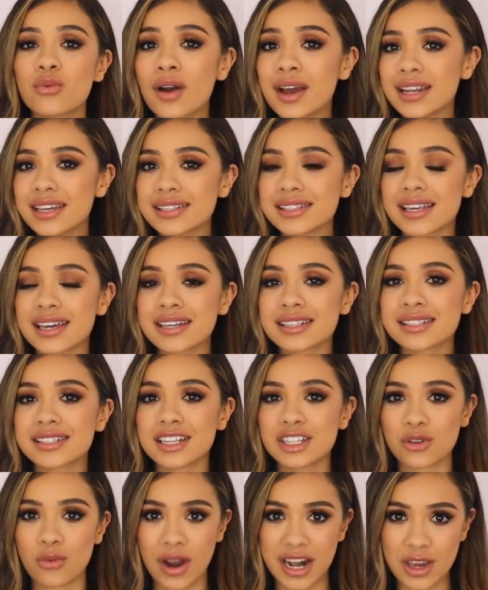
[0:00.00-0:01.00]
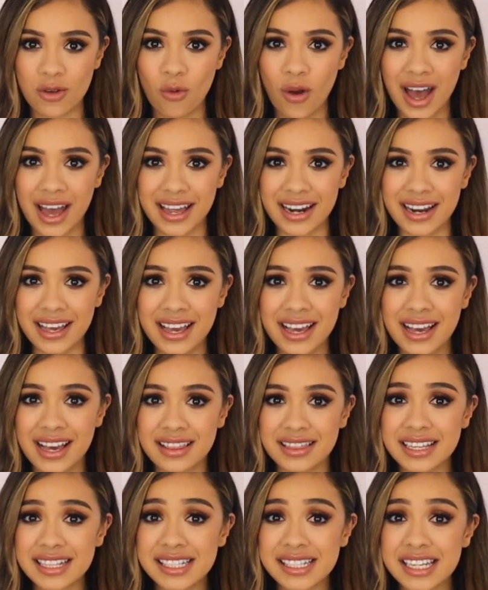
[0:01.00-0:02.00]
26 to 21.
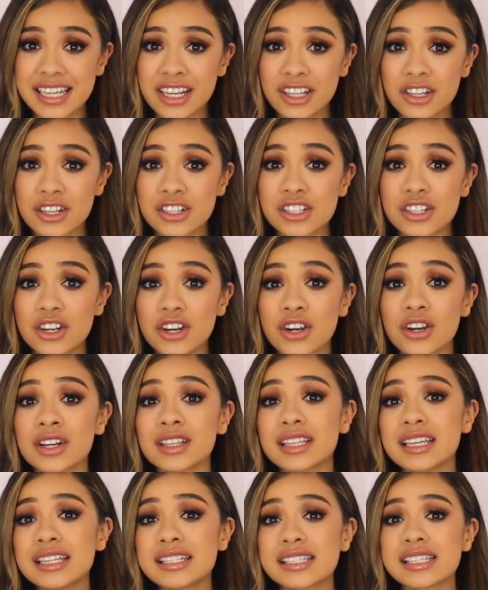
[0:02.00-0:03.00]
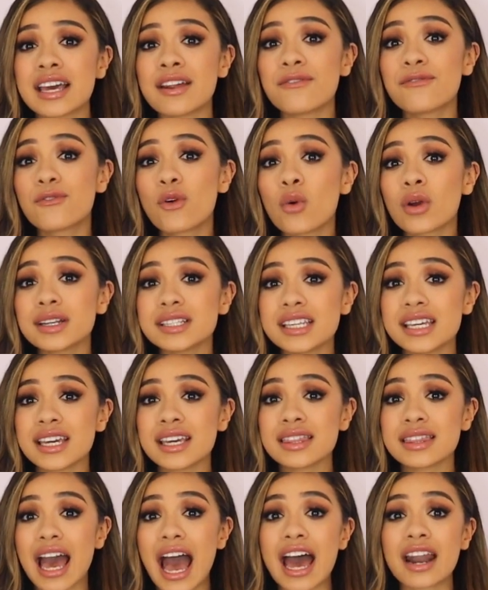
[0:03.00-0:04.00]
The Steelers currently sit
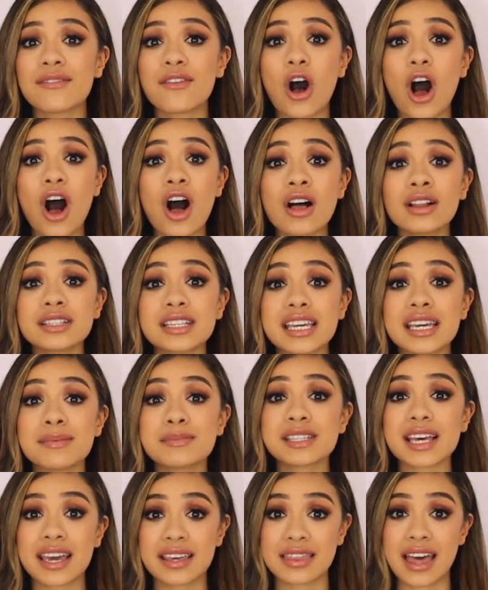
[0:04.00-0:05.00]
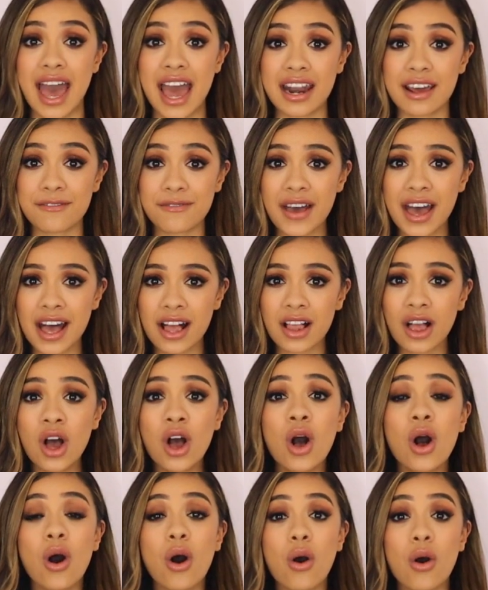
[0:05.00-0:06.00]
14th out of all teams in the NFL,
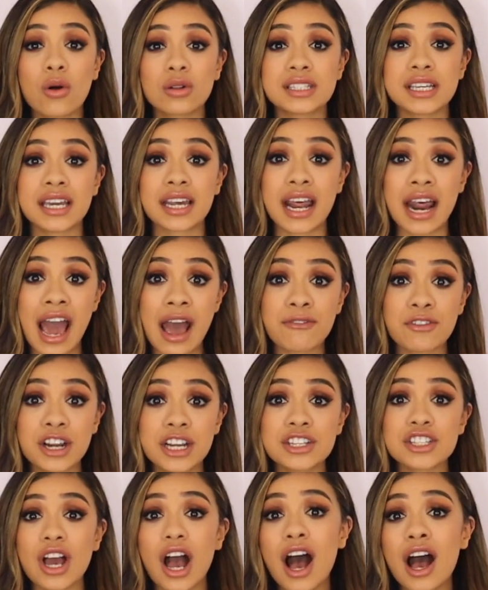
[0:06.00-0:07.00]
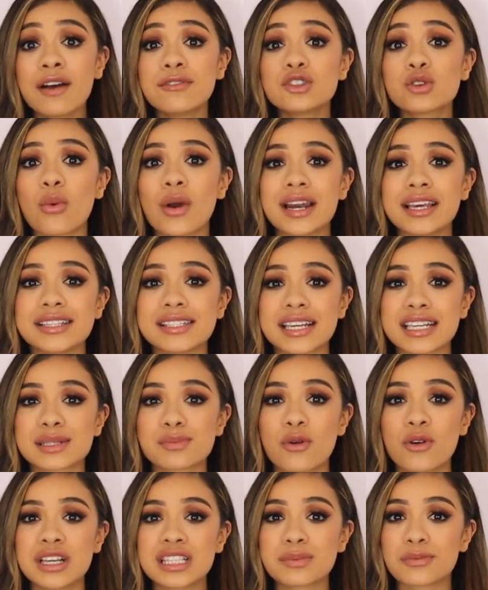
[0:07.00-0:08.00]
holding an average of
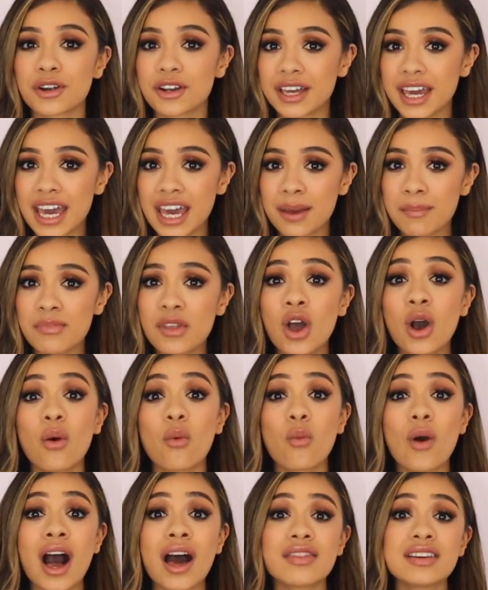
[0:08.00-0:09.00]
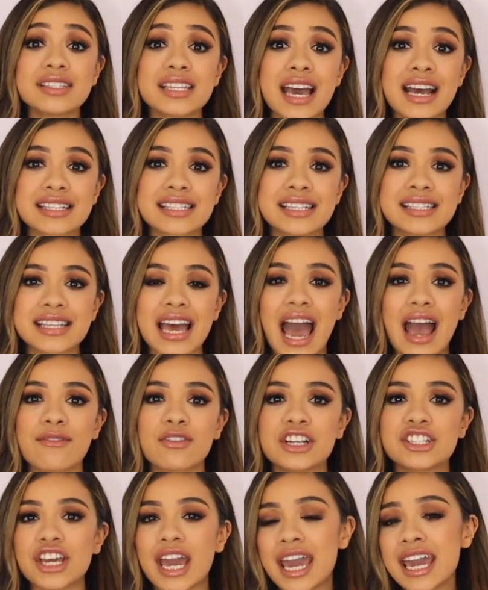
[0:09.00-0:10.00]
26 points per game, while the Texans
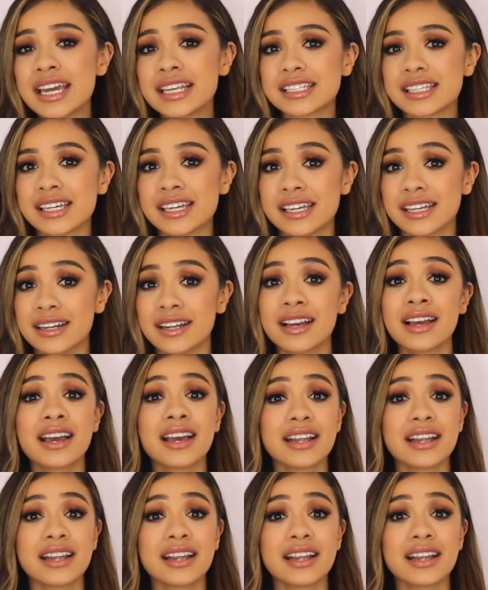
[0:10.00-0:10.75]
average 18.